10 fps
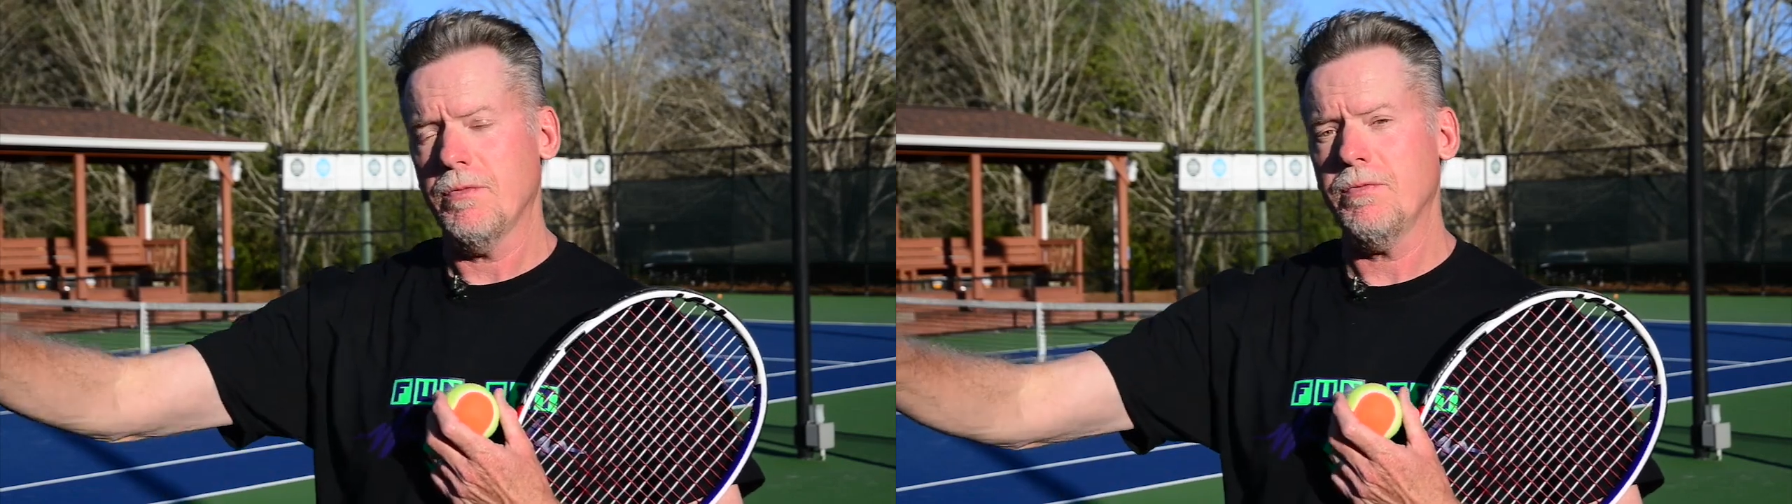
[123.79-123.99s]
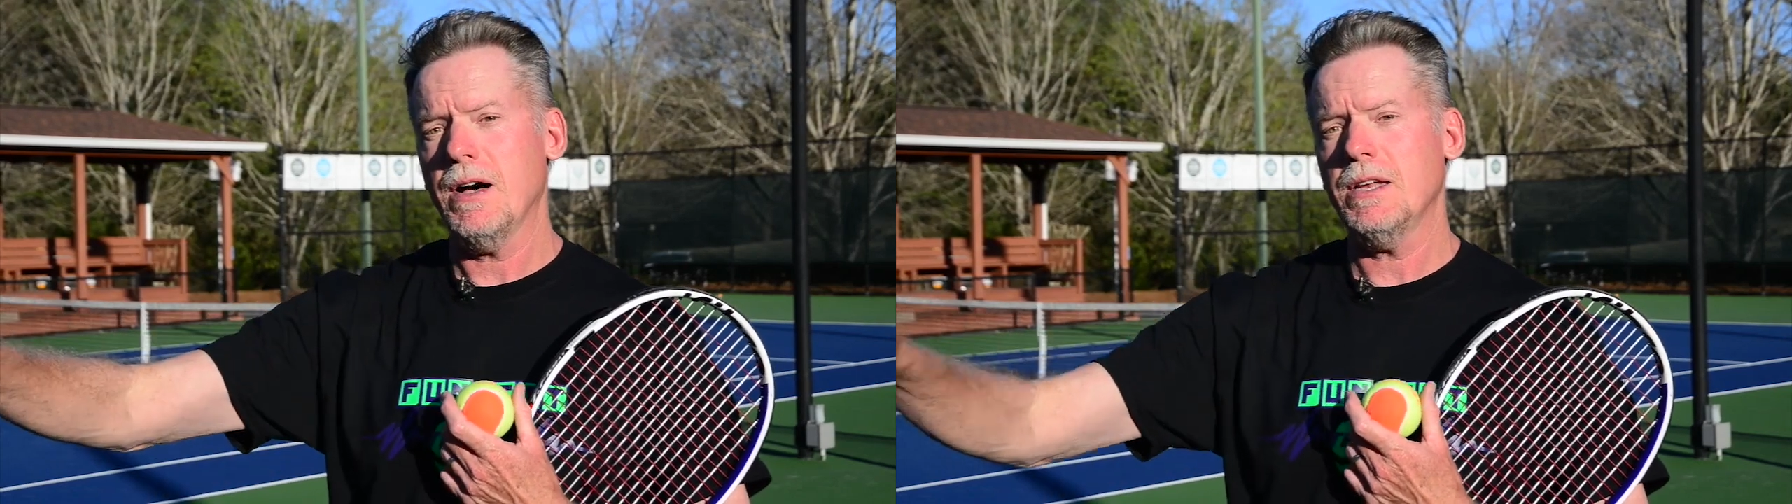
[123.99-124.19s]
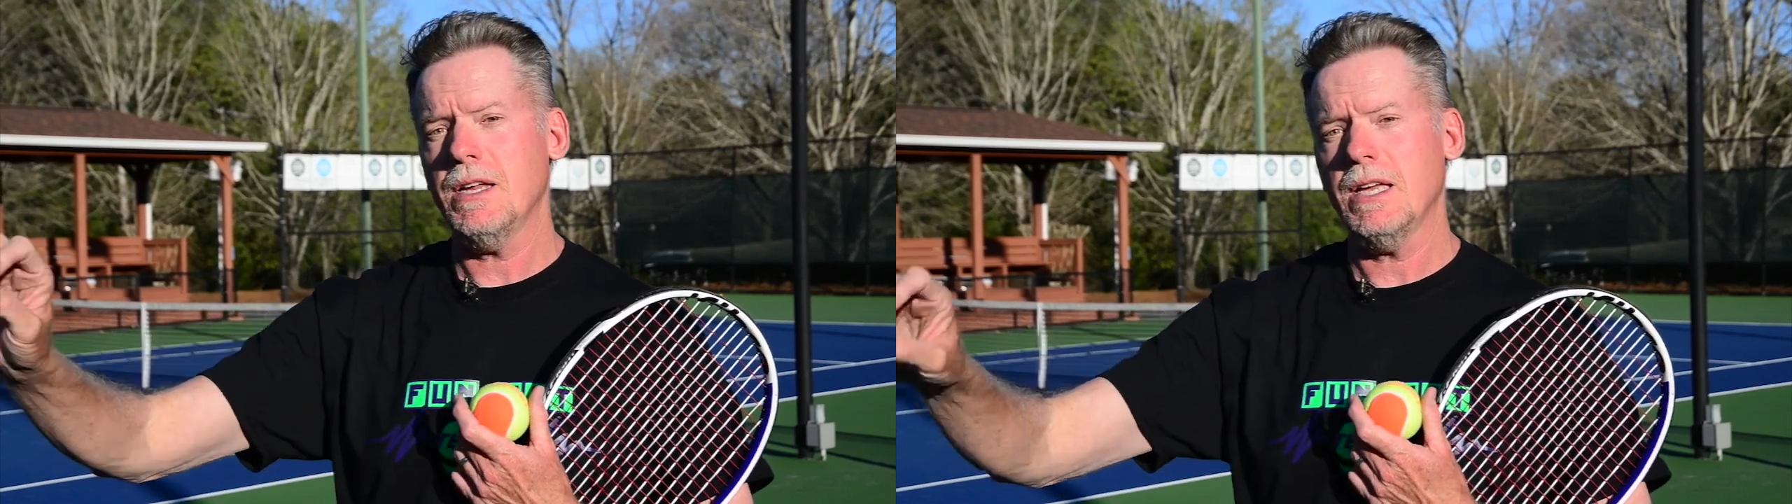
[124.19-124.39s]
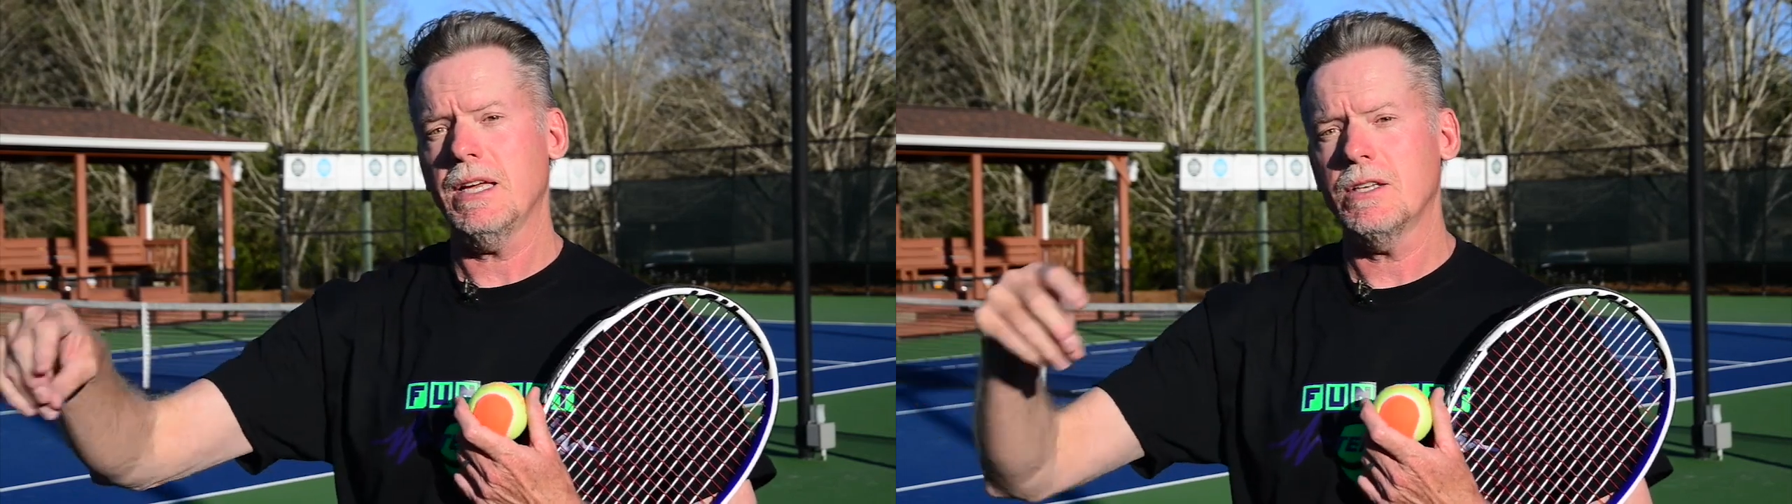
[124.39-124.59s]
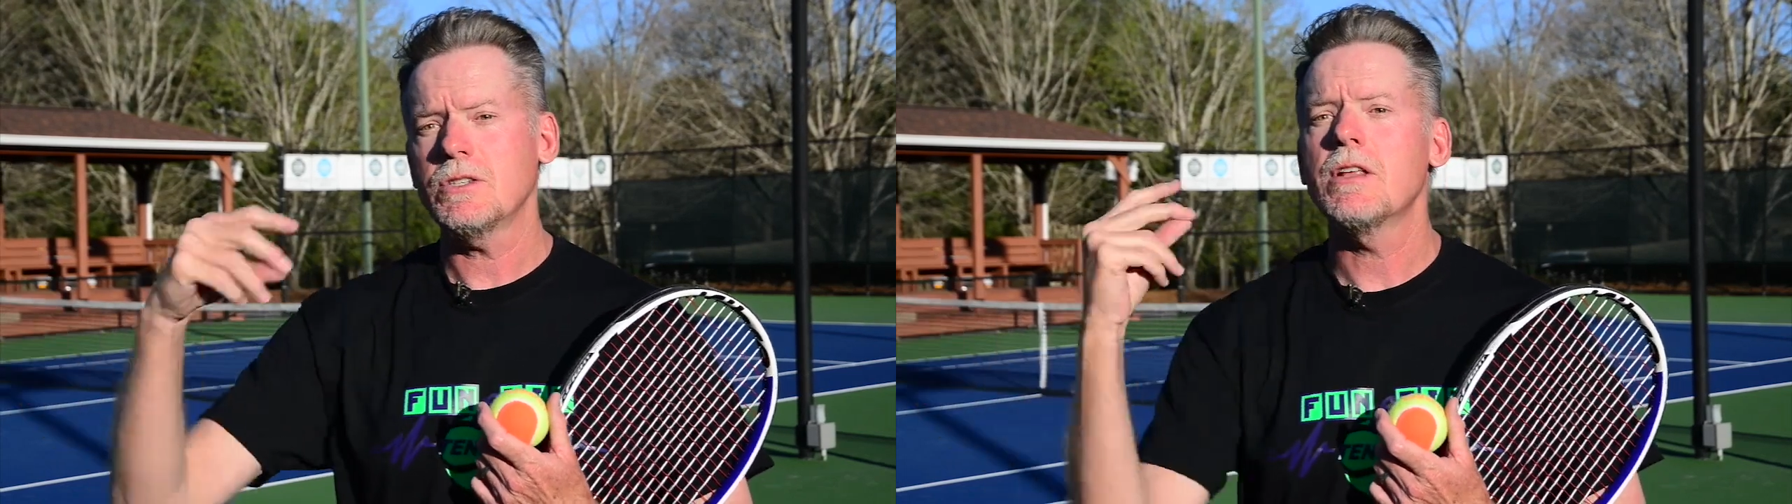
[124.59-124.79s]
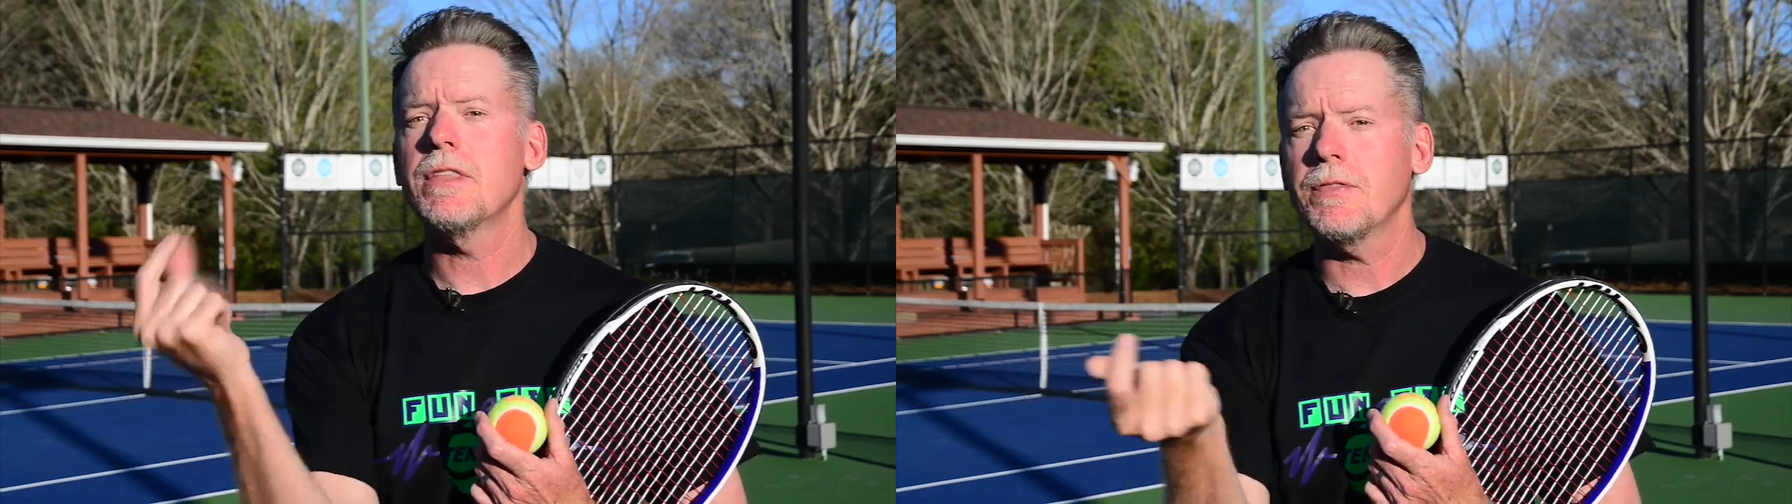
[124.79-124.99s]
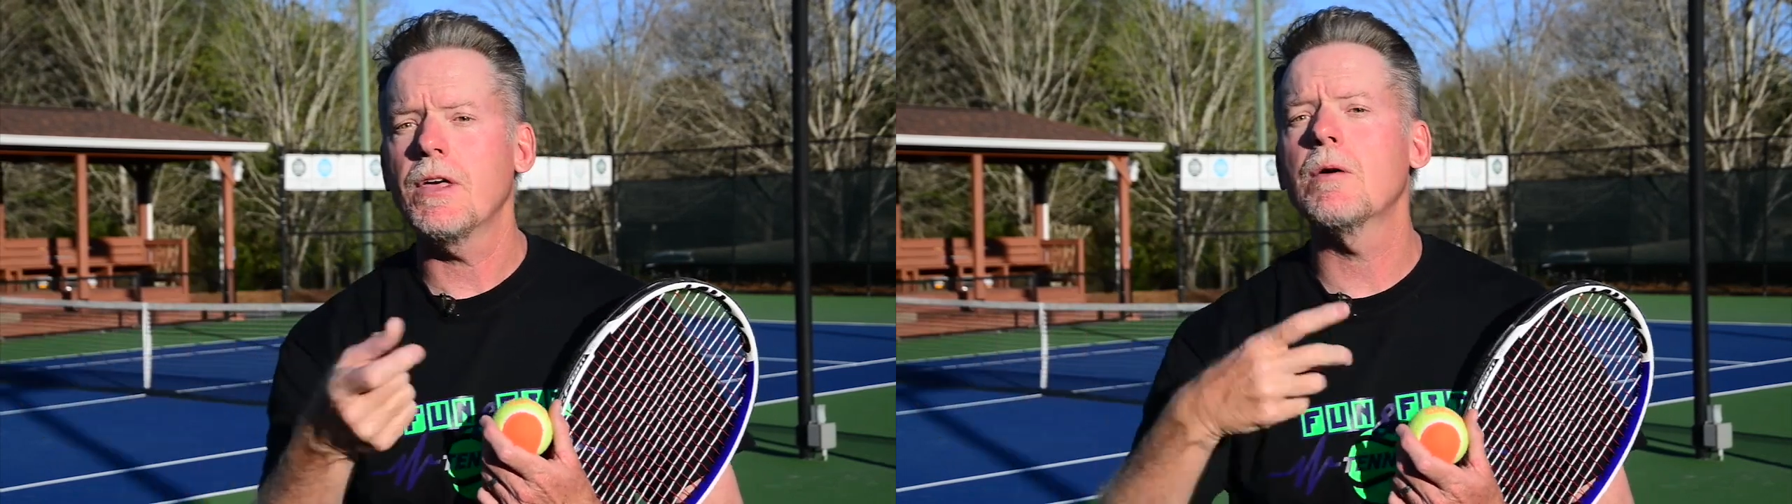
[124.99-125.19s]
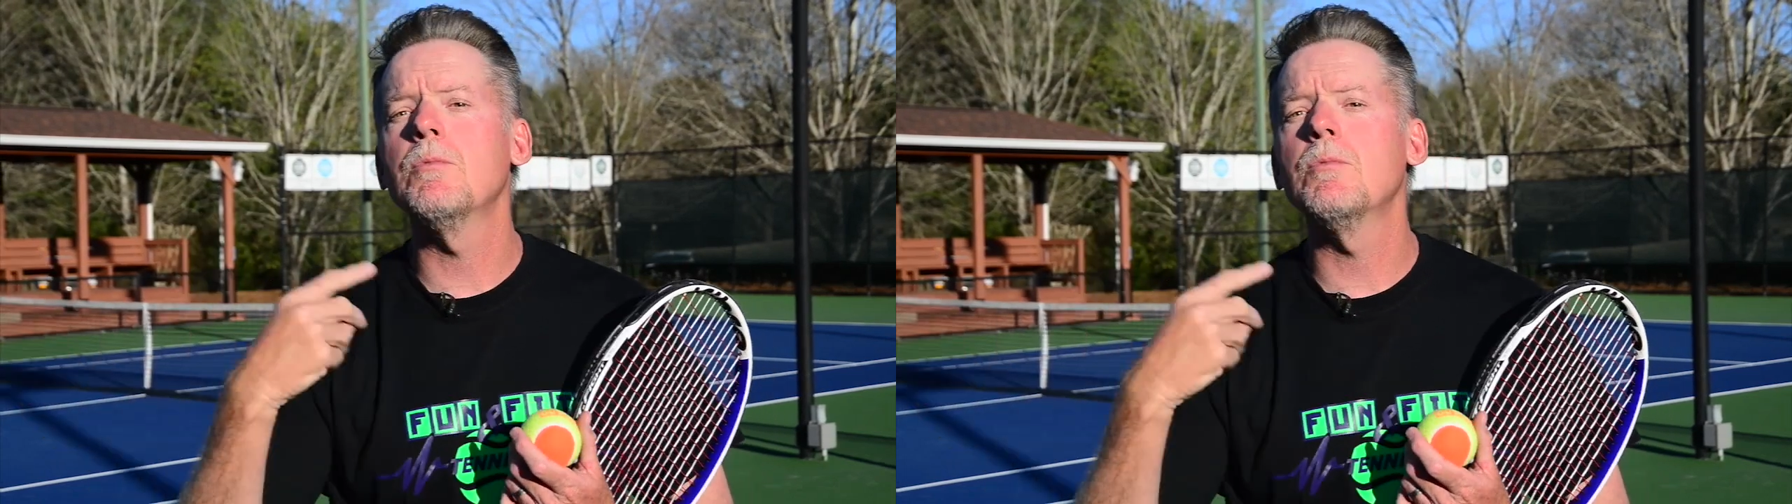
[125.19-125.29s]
fun is that they're